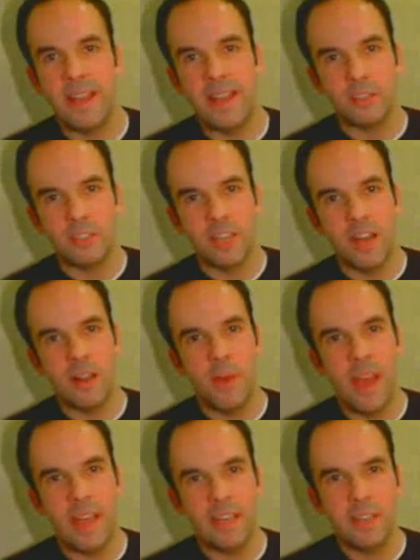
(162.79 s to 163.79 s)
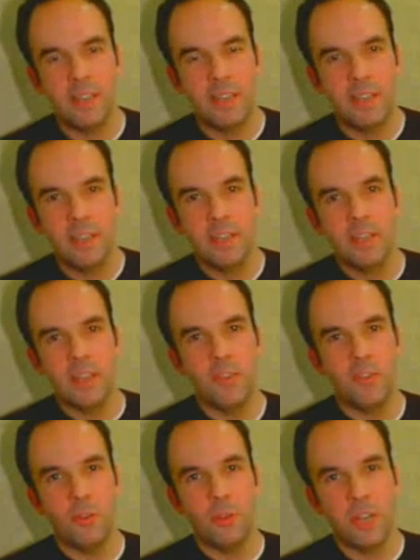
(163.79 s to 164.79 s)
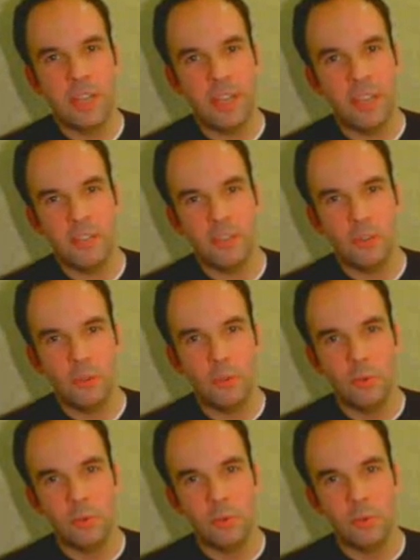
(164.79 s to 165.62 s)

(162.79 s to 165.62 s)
Now, sodomite, if you look into